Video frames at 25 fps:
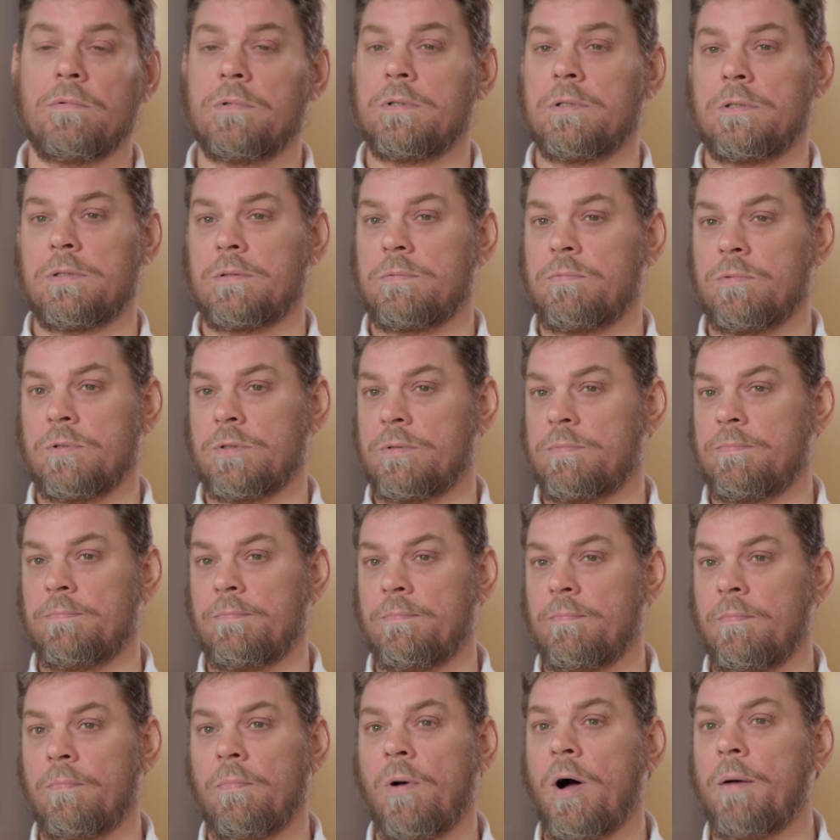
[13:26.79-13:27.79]
was
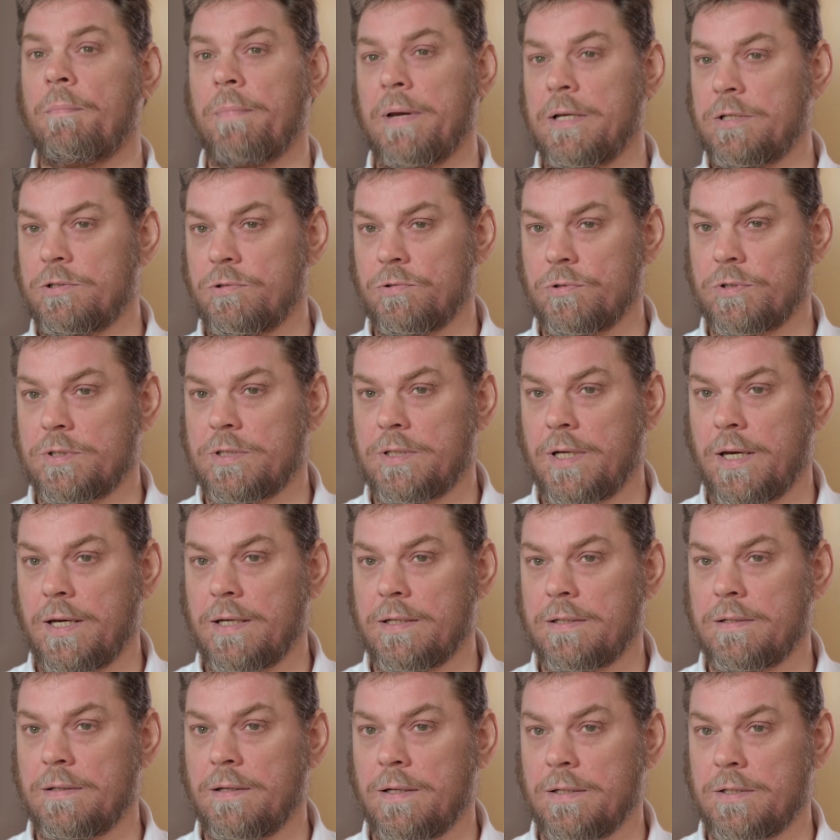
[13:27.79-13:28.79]
my mental state.